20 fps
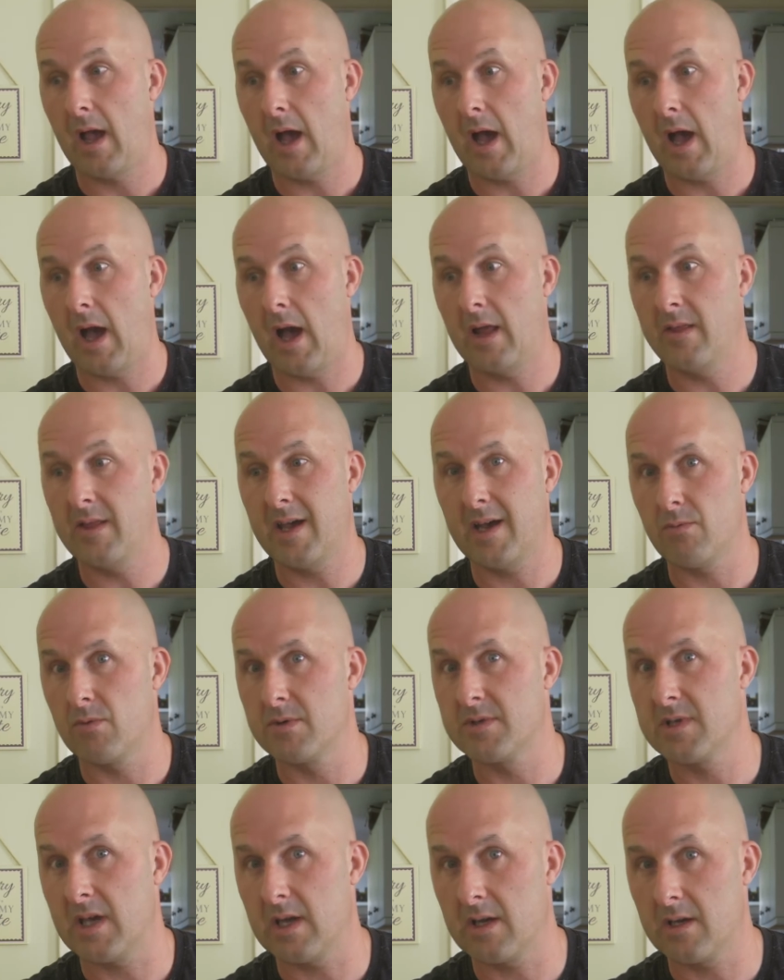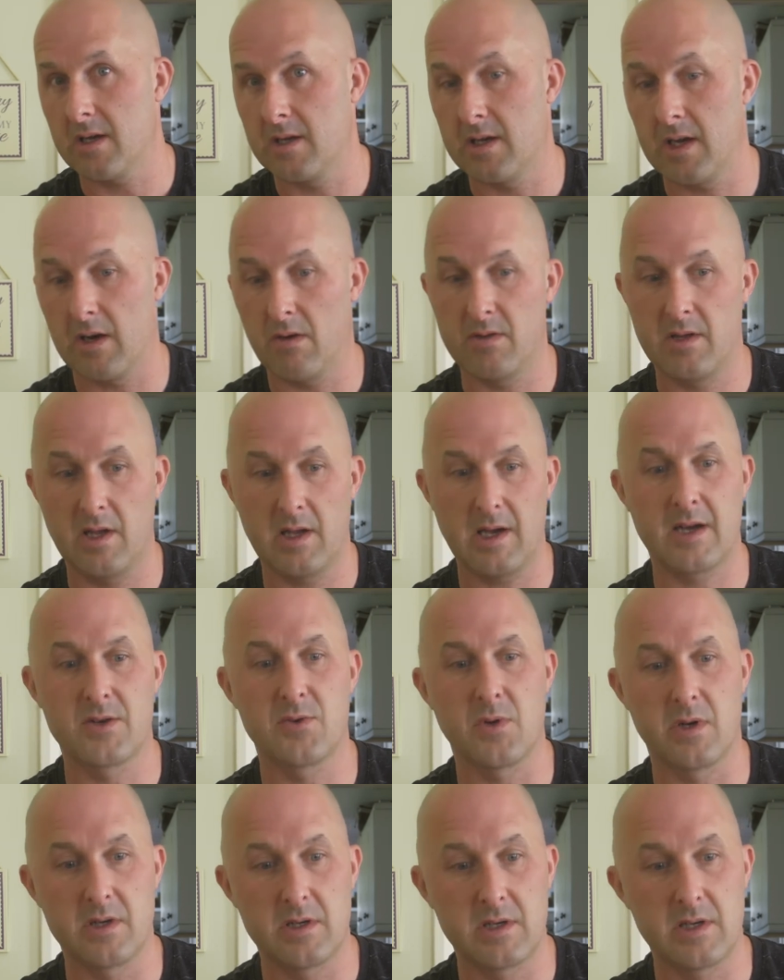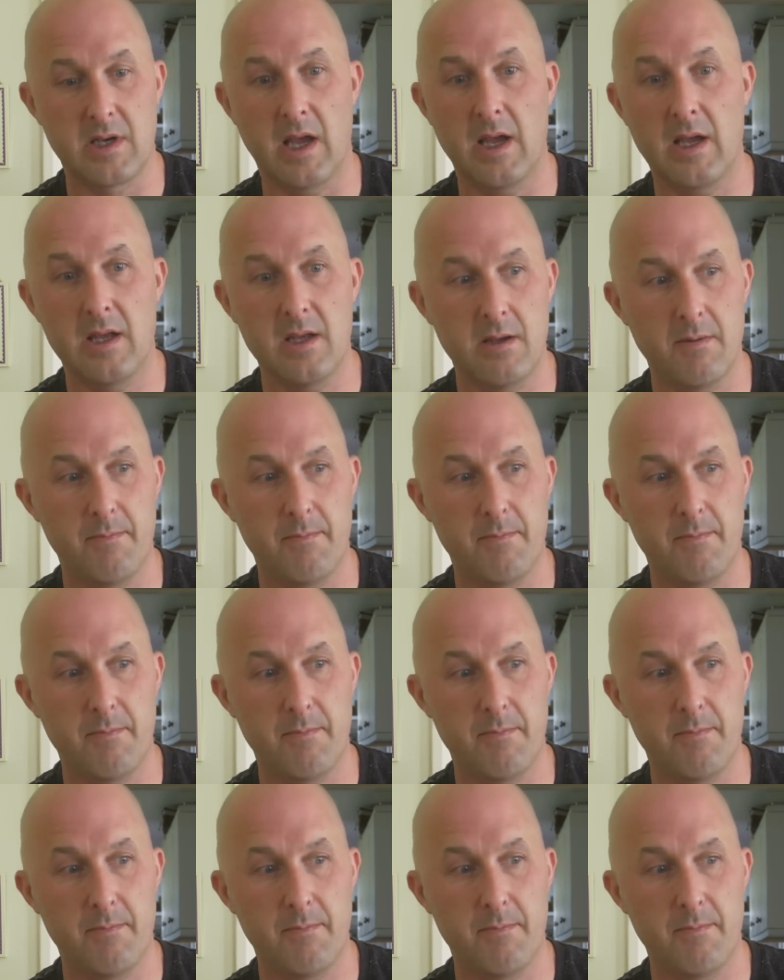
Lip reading: And that was it. Now the actual day,